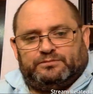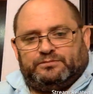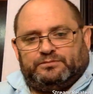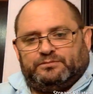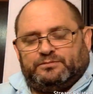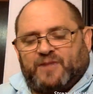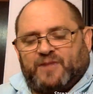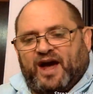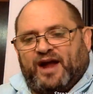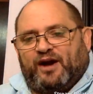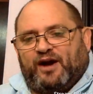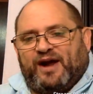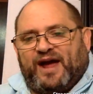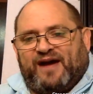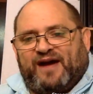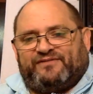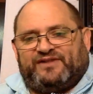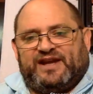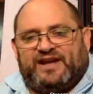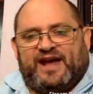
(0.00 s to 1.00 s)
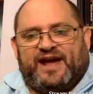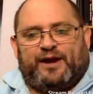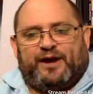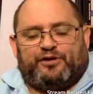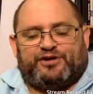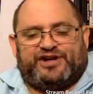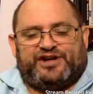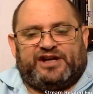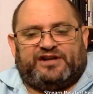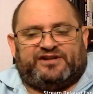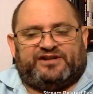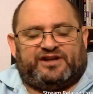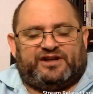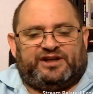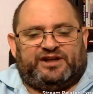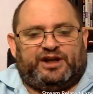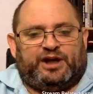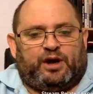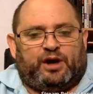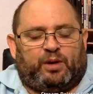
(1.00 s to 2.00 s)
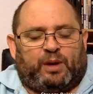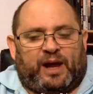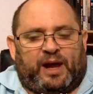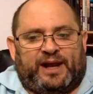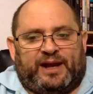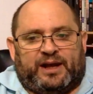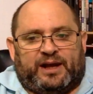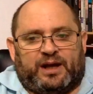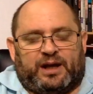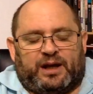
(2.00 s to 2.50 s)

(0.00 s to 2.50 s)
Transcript: I don't have the energy to, you know, like,